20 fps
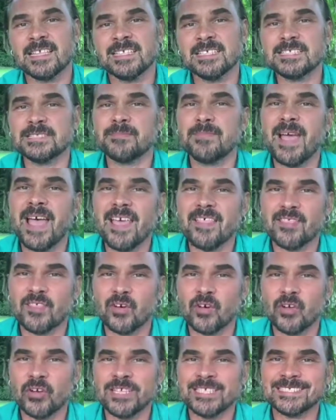This
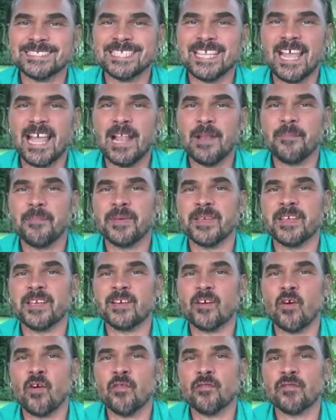method is
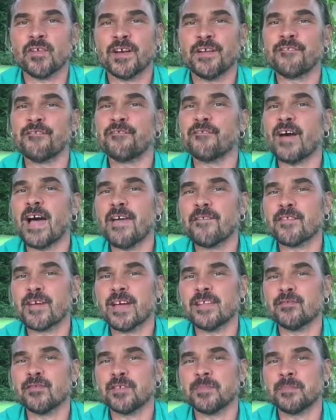helping over
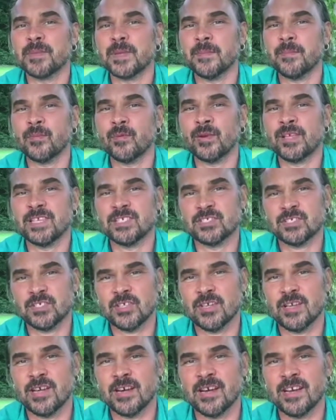500 people each
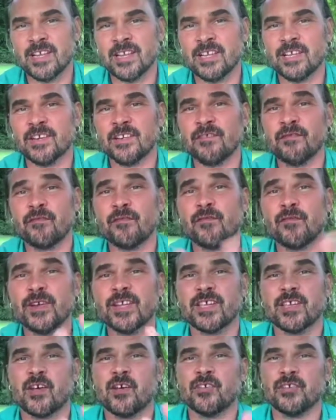year in
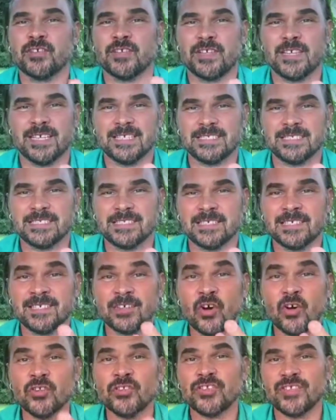three
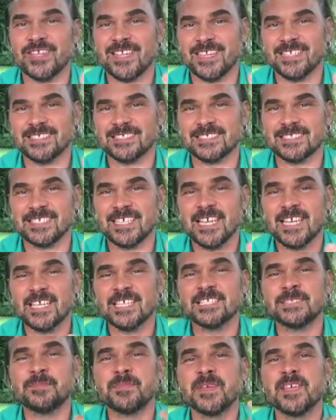continents.
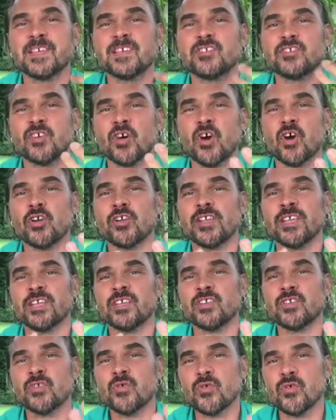It's being taught
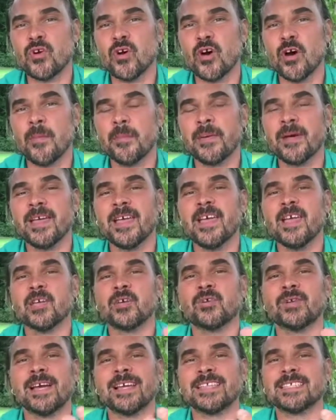in Europe,
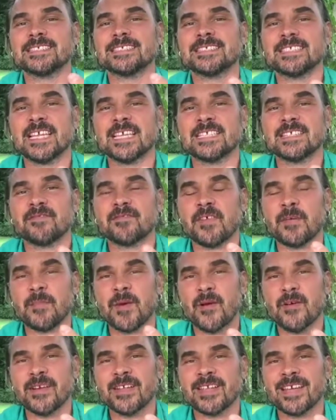United States of
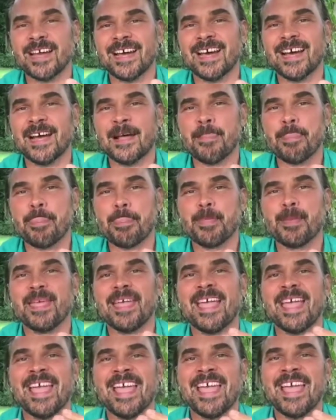America,
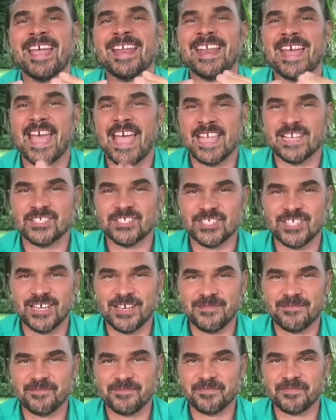and
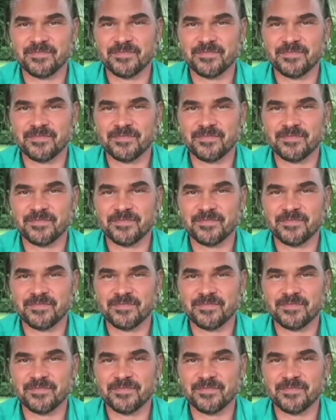Asia.